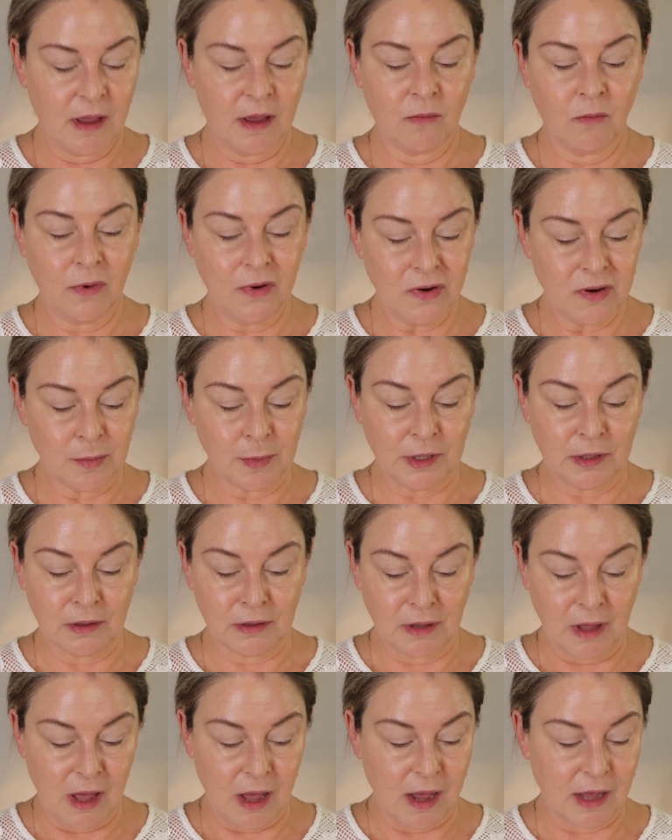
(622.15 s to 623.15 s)
I wear them a
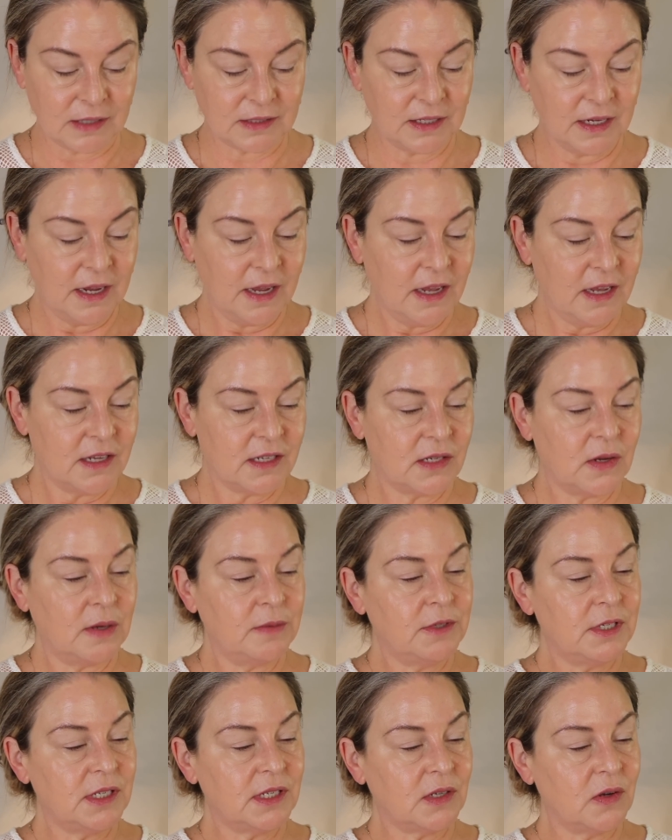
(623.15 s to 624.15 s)
lot. So I'm
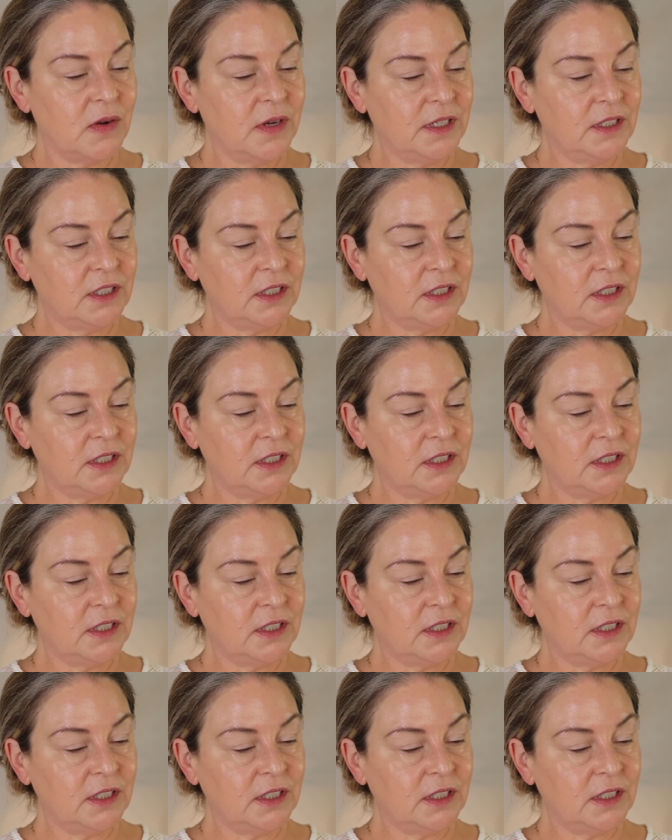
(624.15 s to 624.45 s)
just going